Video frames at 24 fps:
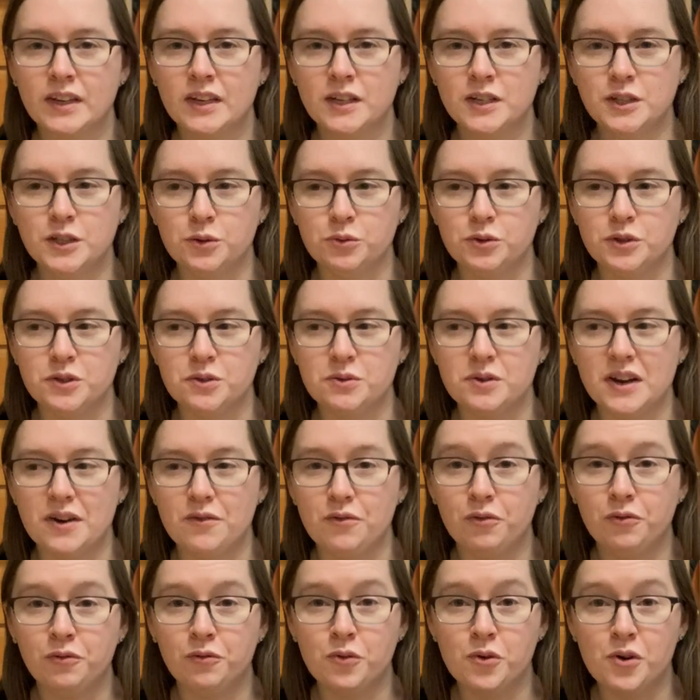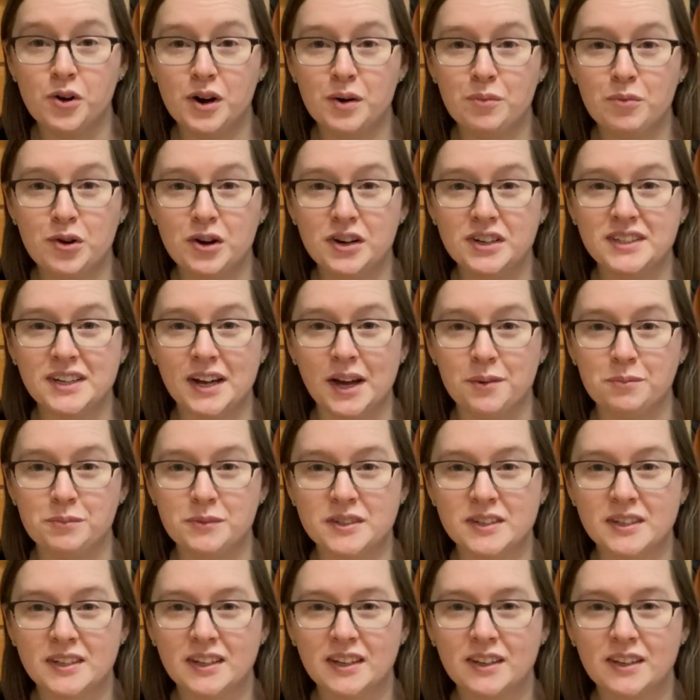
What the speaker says: So do it 4 more times.